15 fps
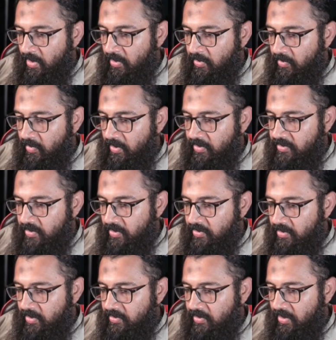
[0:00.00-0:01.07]
US
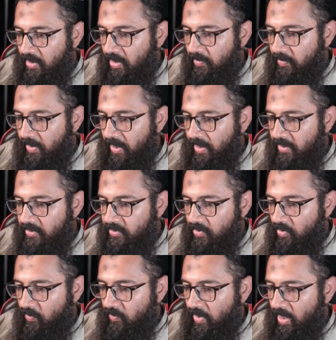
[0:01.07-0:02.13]
structure, single page,
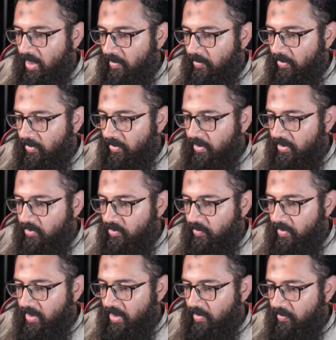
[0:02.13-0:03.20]
no file uploaded, two
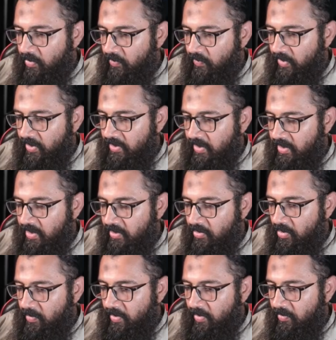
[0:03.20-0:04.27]
big input fields are the
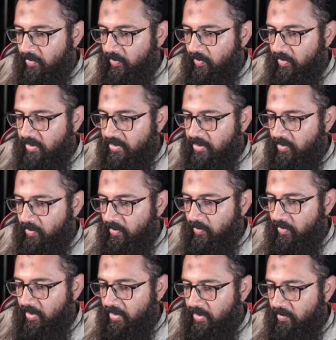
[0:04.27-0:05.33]
top, input words, output
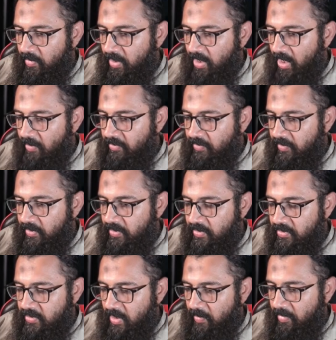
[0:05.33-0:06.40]
word, number types with
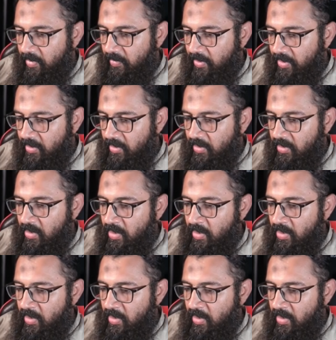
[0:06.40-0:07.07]
stepper button,